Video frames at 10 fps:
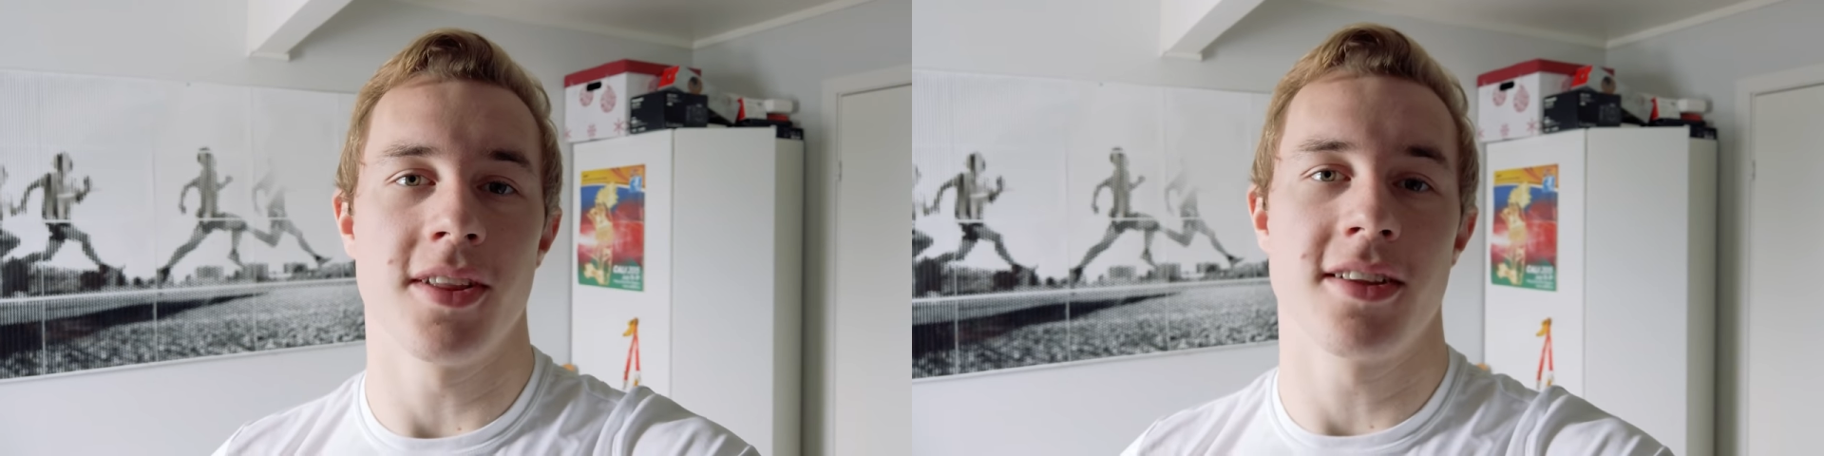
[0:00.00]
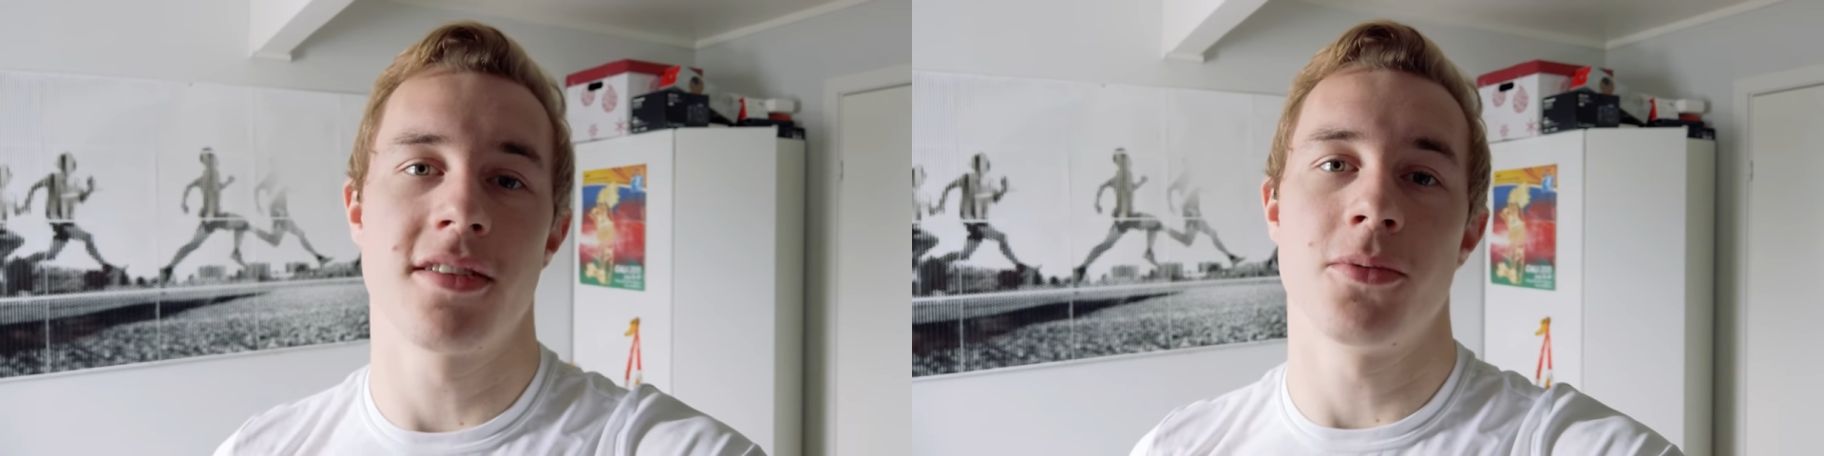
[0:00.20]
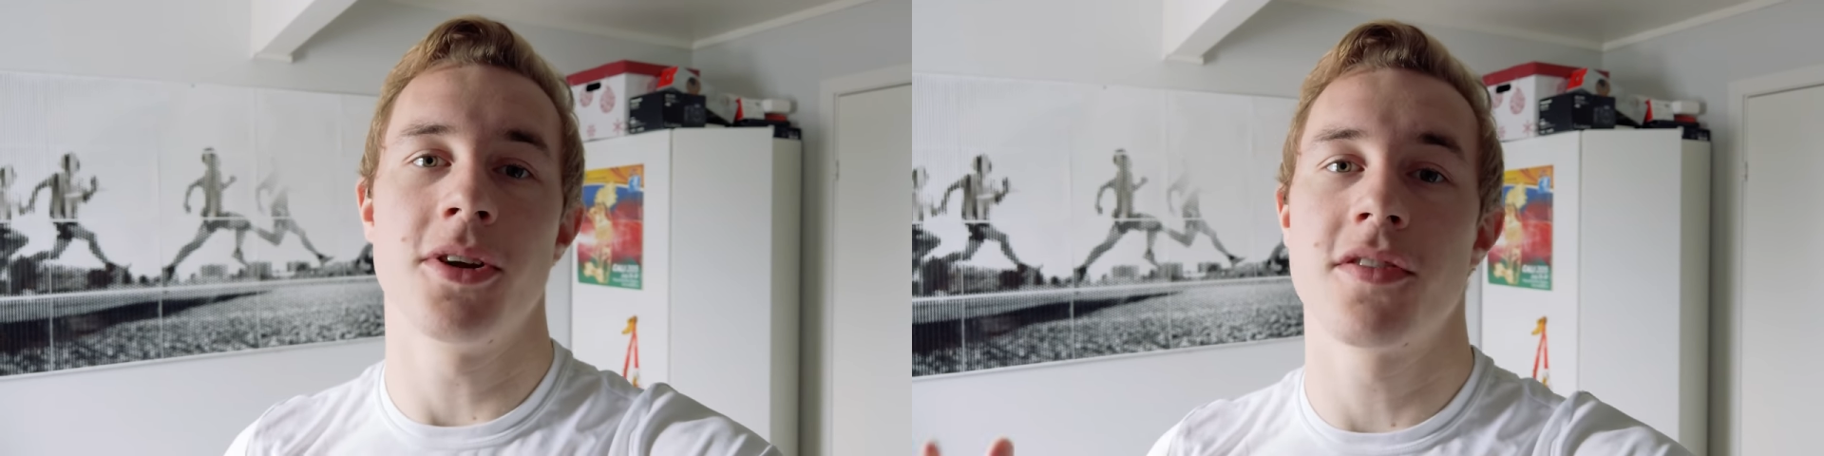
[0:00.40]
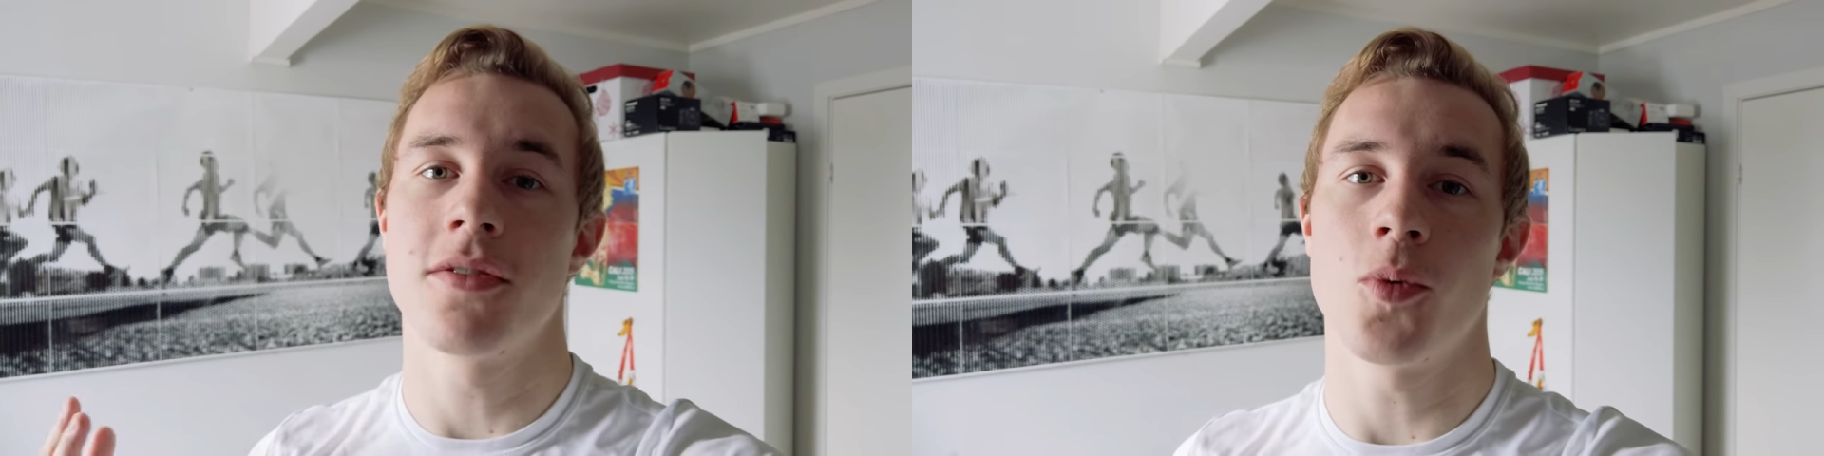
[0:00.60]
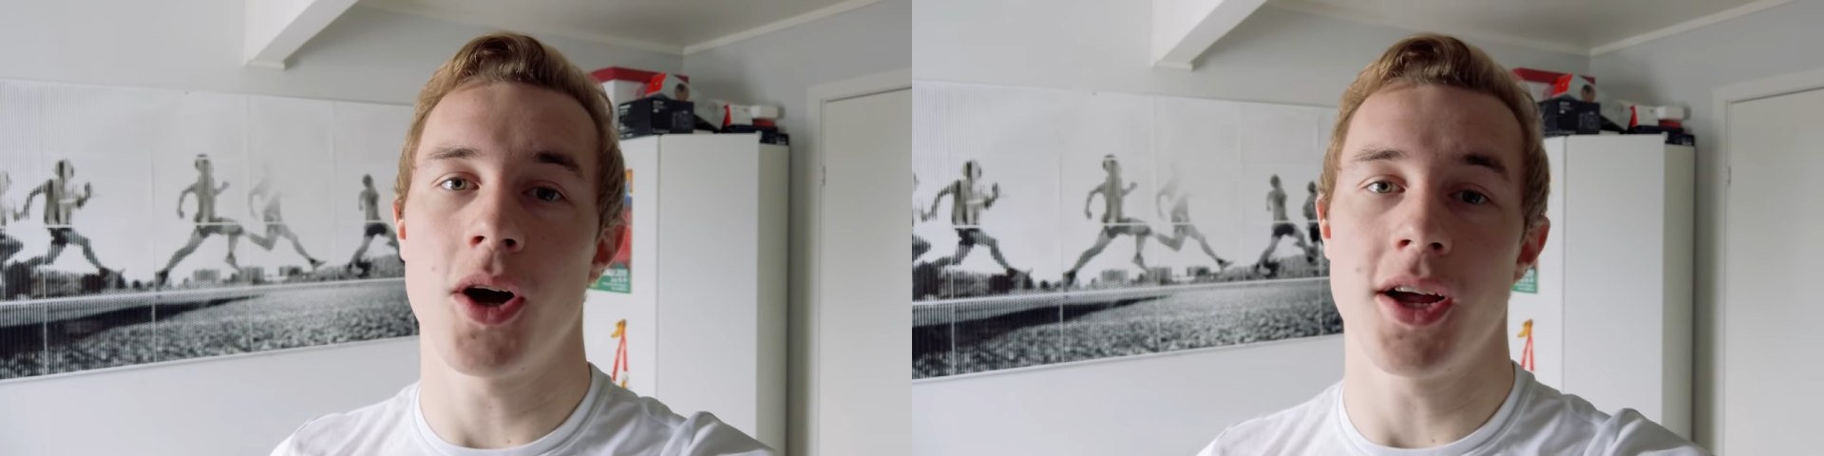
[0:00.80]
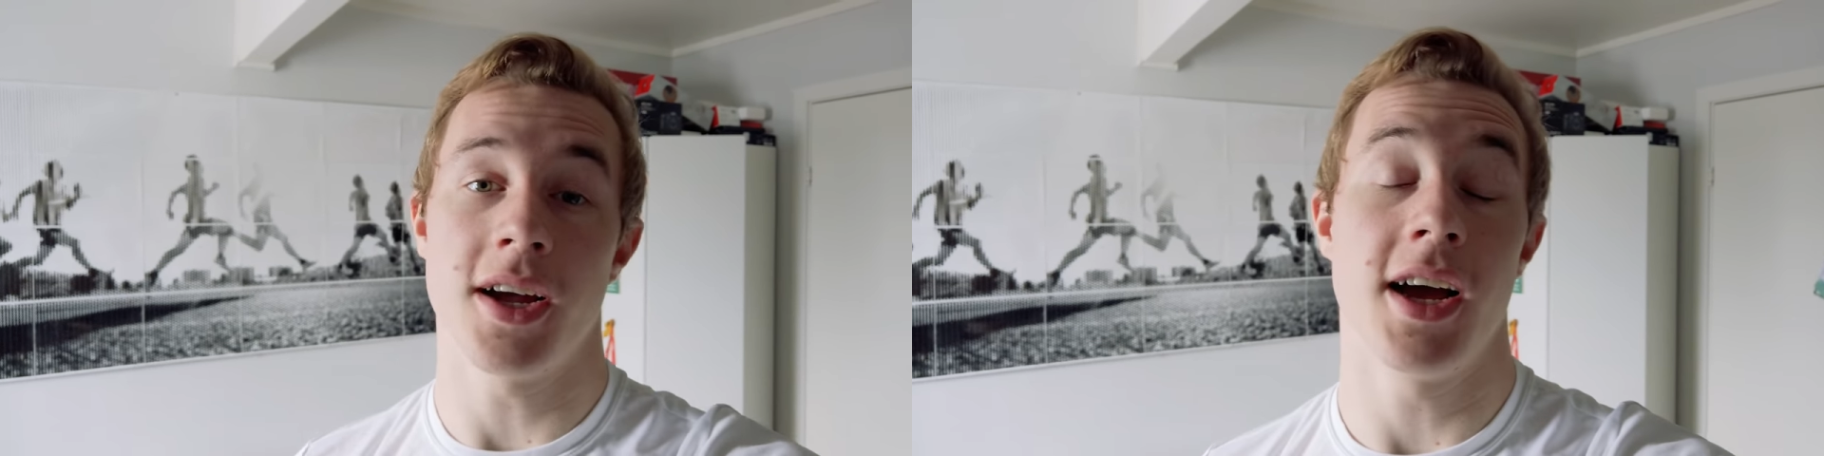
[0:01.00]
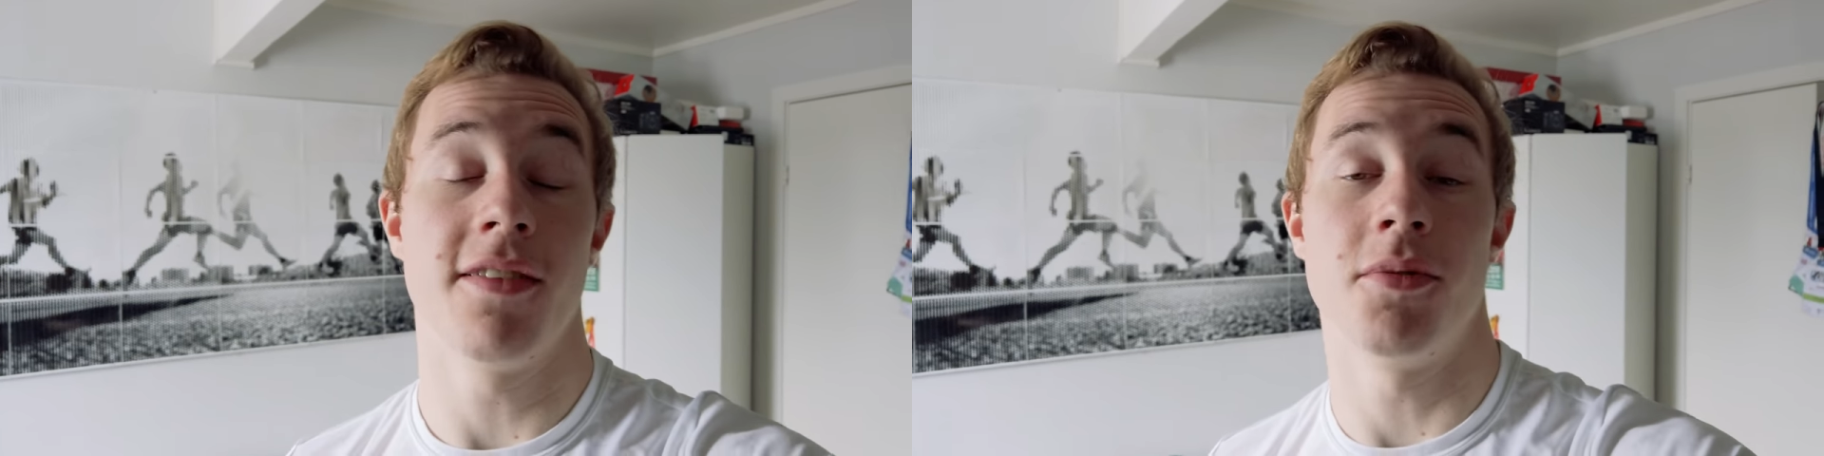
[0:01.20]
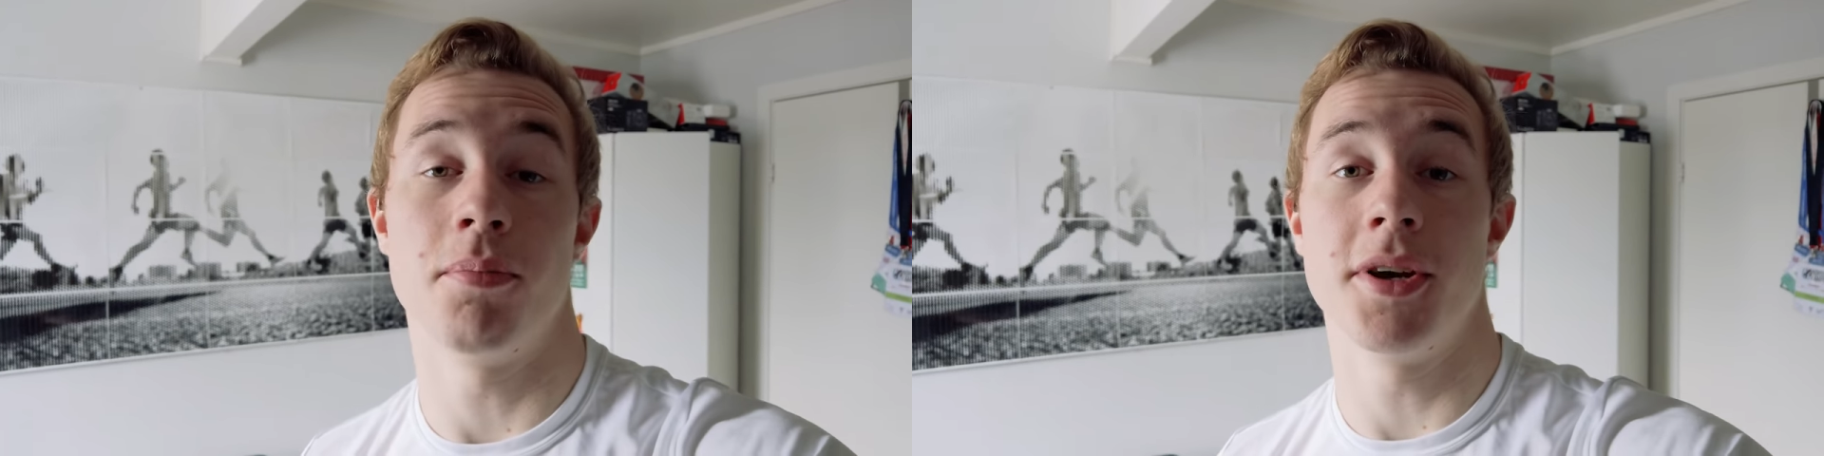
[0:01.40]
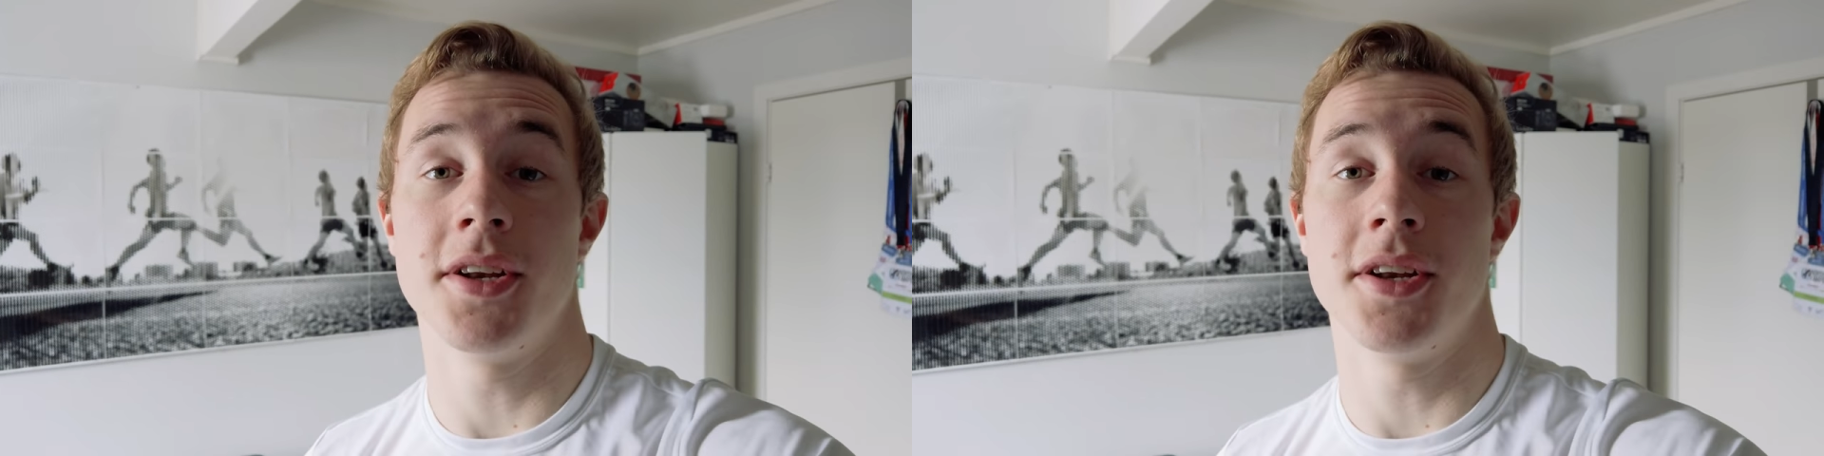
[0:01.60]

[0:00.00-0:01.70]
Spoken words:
and that's the reason why I haven't